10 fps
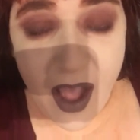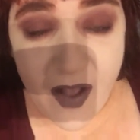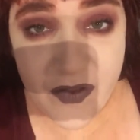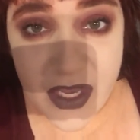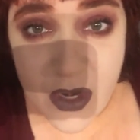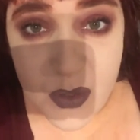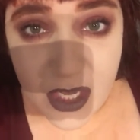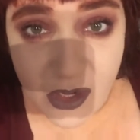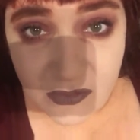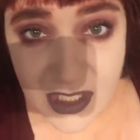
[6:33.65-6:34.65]
And they don't
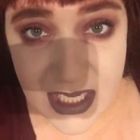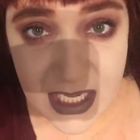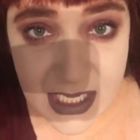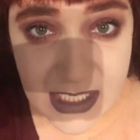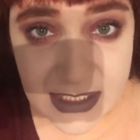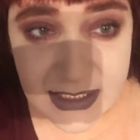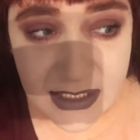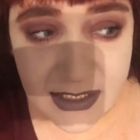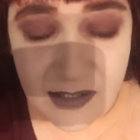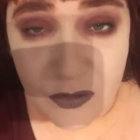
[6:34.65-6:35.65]
care if they get
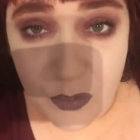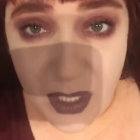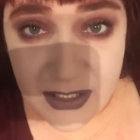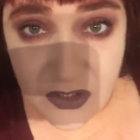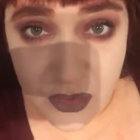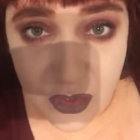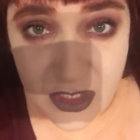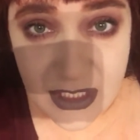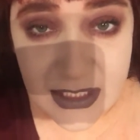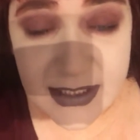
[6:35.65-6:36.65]
innocent civil rights
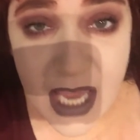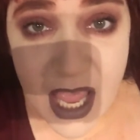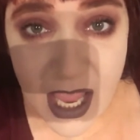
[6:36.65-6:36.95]
attorneys